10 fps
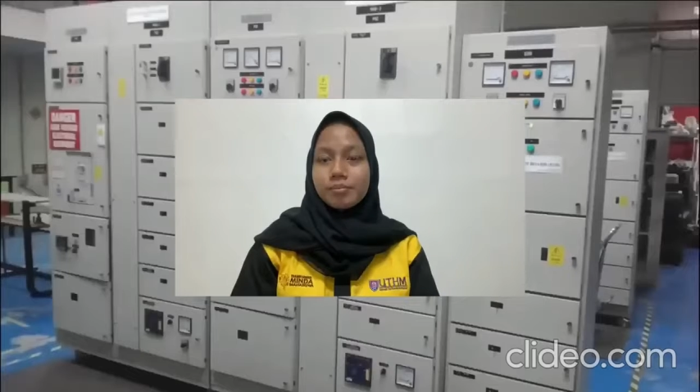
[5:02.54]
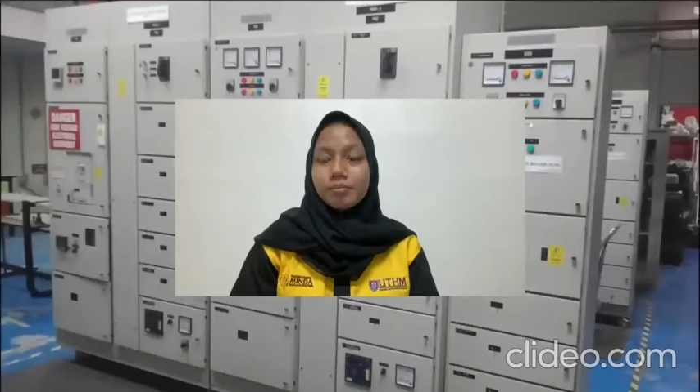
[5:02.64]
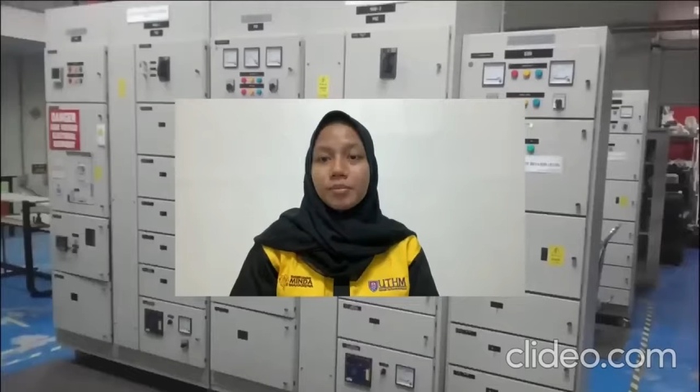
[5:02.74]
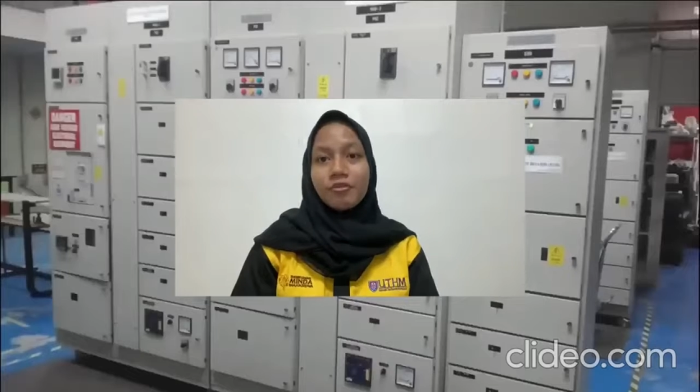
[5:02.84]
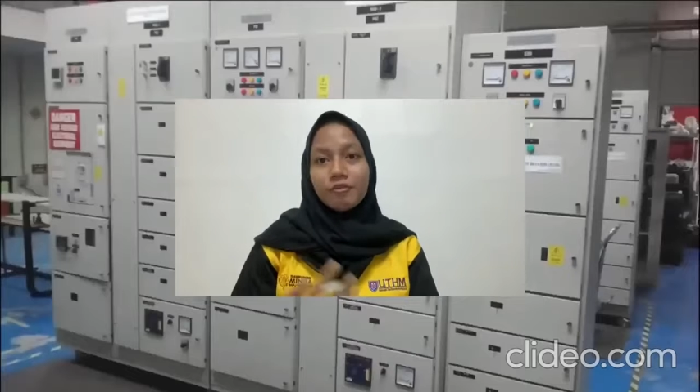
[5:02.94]

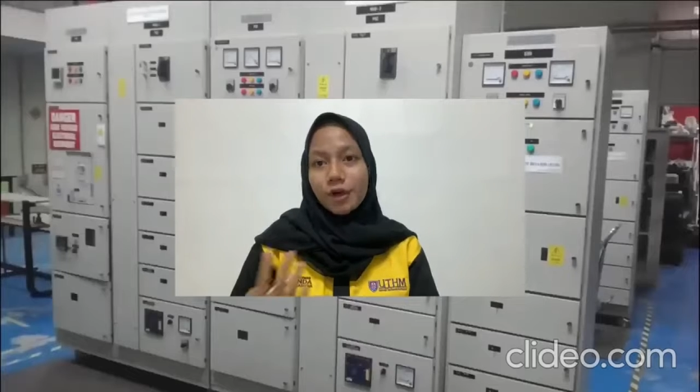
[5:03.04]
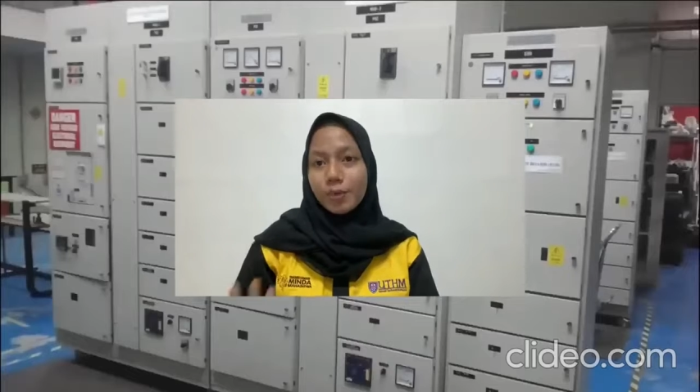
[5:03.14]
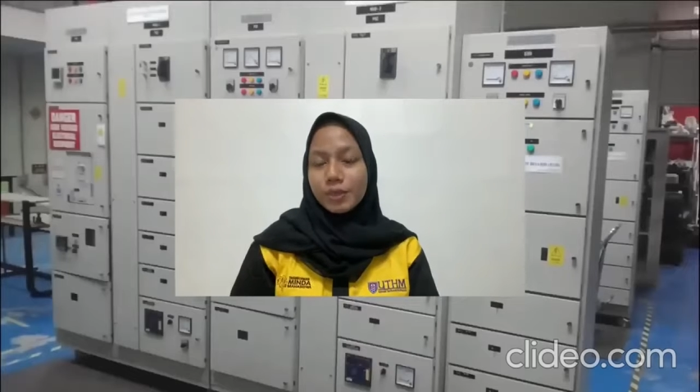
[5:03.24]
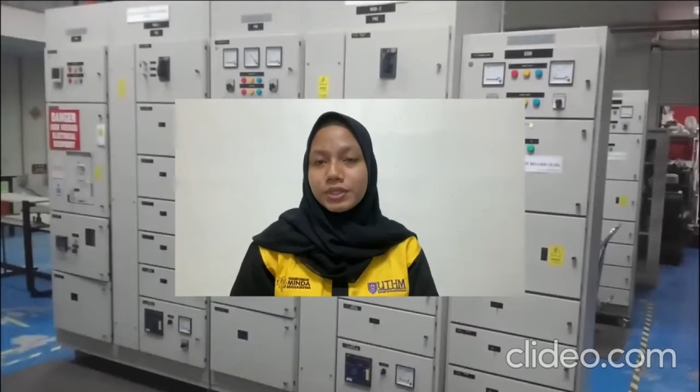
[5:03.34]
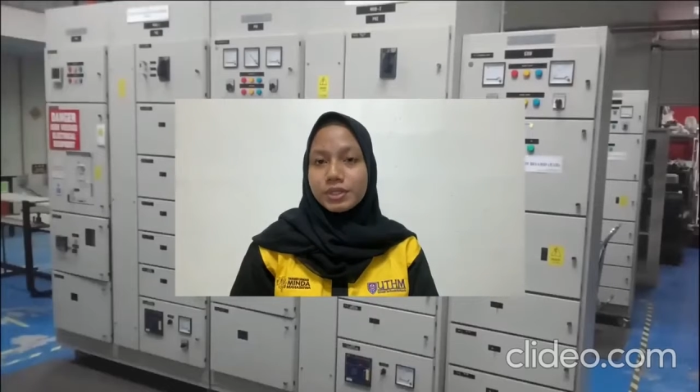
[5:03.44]
Before
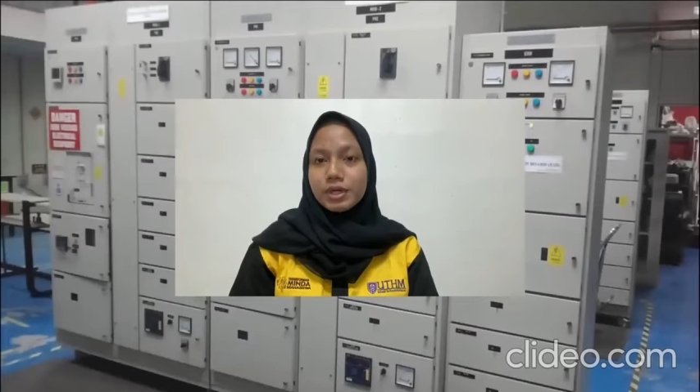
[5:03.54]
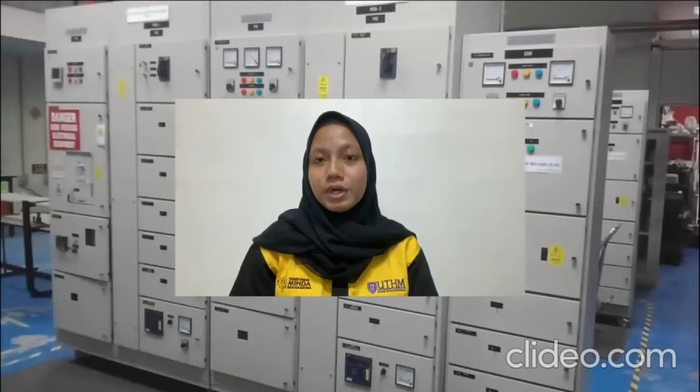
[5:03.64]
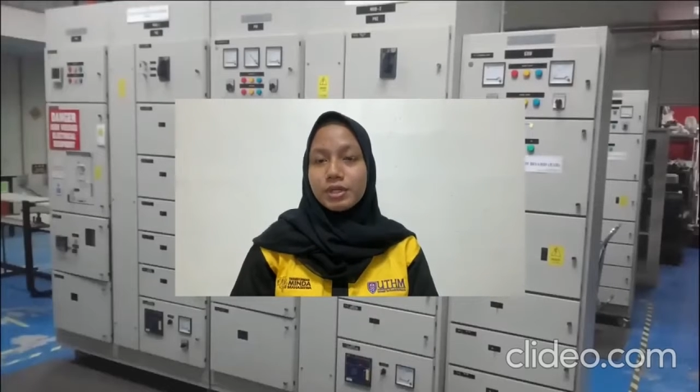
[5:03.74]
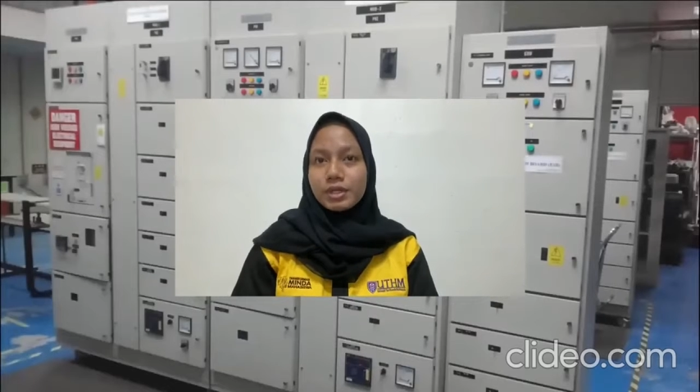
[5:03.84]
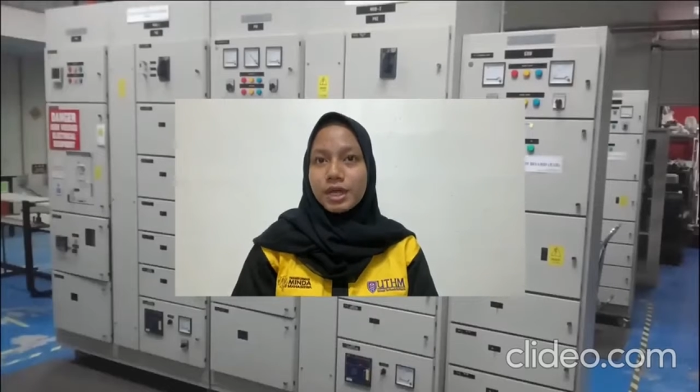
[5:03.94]
we turn
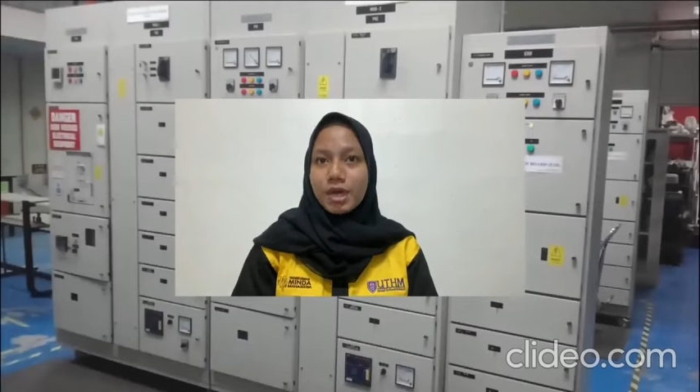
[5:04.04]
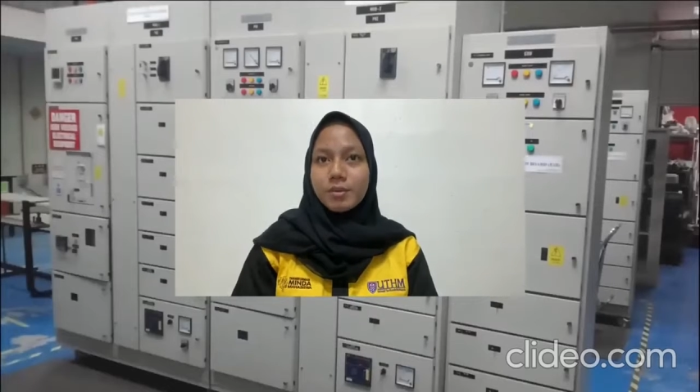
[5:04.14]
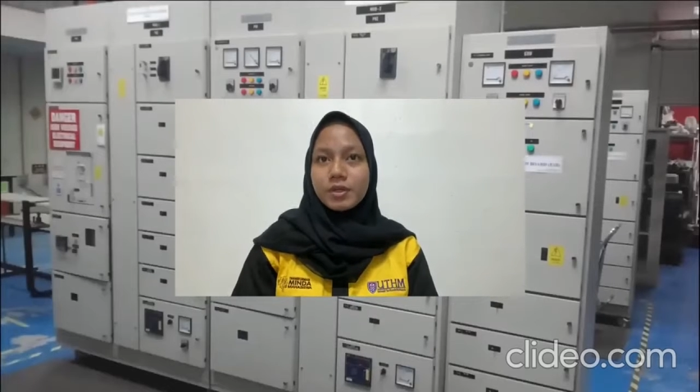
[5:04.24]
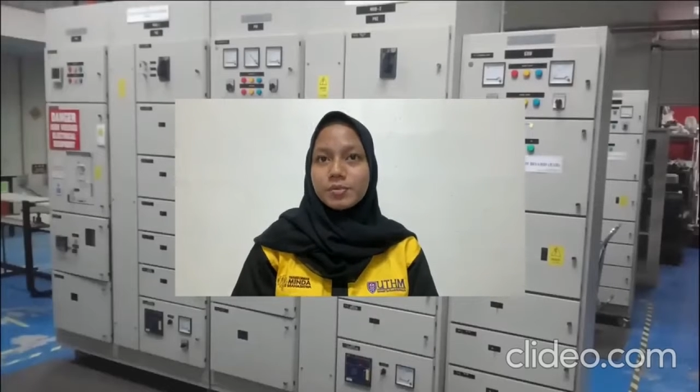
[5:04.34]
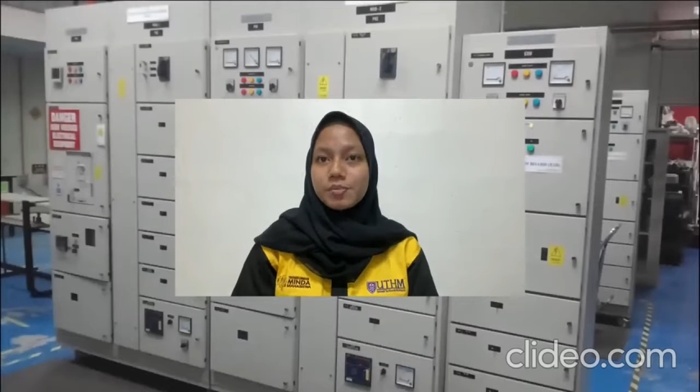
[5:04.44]
on the
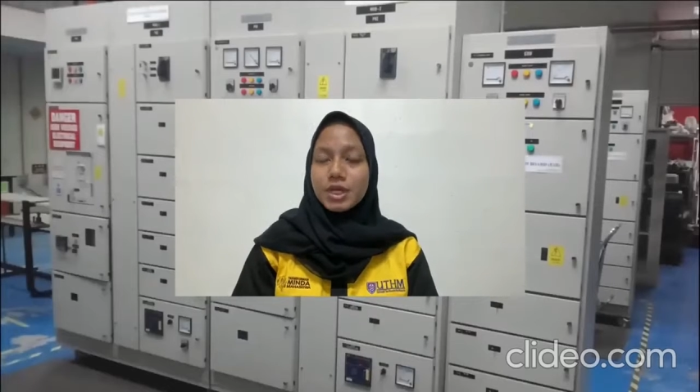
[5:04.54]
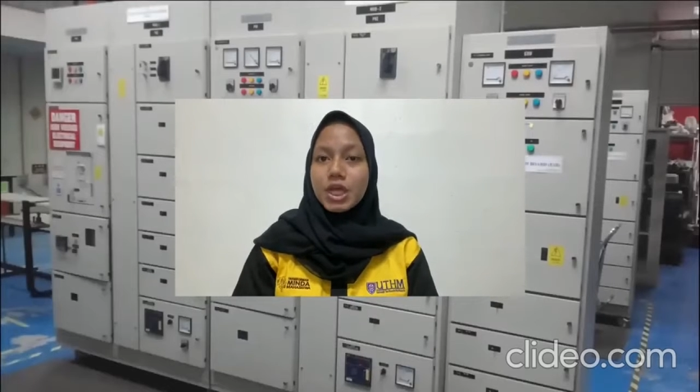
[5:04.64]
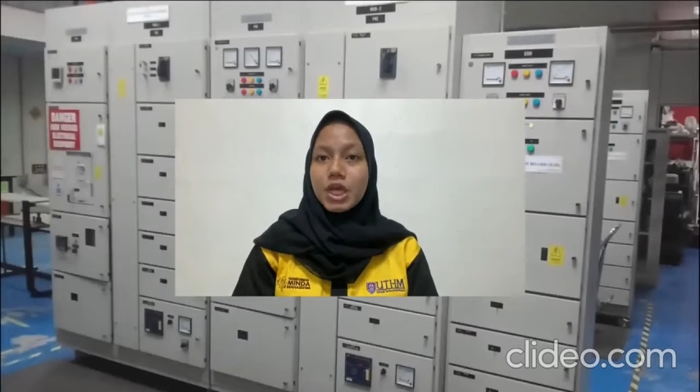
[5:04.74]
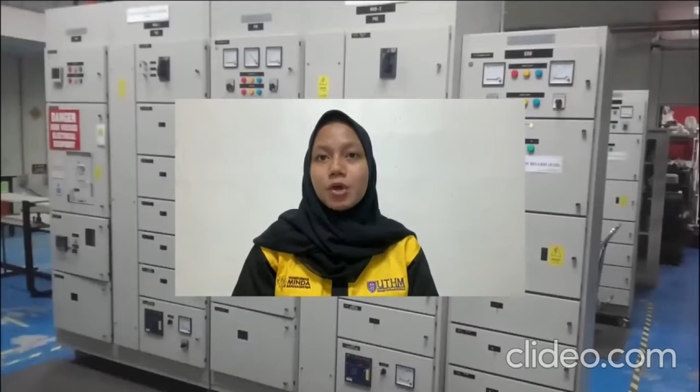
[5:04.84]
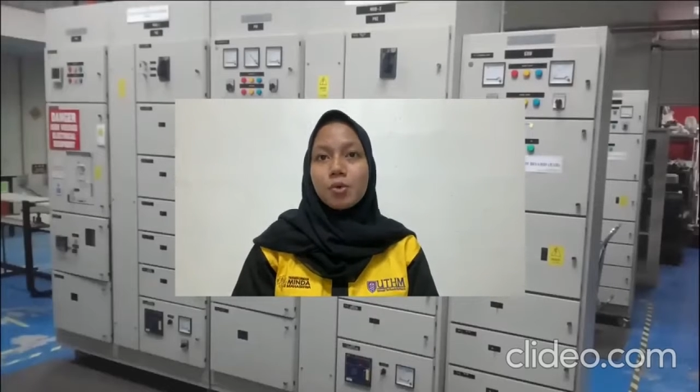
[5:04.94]
MSB,